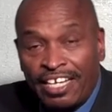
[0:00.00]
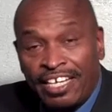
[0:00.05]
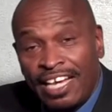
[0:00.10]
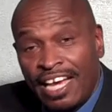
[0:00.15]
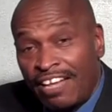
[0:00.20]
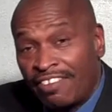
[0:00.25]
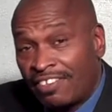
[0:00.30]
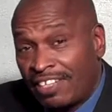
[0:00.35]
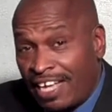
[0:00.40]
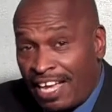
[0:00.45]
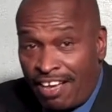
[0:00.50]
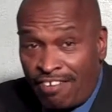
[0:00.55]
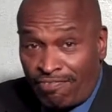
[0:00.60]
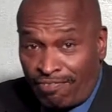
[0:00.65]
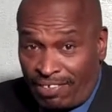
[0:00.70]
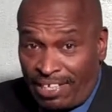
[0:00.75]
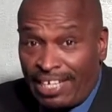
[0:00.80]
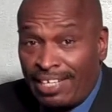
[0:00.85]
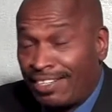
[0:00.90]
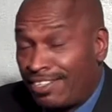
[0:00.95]
you have to
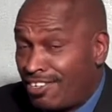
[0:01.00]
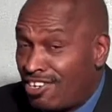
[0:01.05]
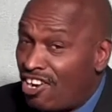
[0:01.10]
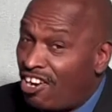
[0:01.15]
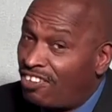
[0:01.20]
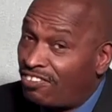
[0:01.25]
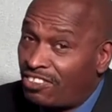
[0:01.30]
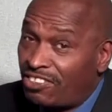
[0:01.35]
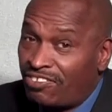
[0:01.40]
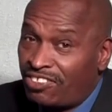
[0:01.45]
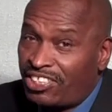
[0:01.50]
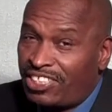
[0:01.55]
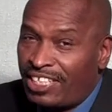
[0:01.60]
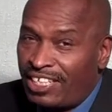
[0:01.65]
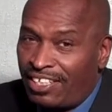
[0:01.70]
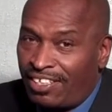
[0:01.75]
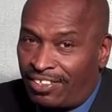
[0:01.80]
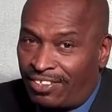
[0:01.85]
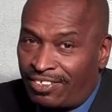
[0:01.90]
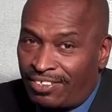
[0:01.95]
have kind of nerves of
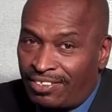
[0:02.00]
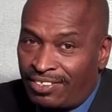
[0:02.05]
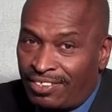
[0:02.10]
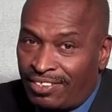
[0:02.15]
steel,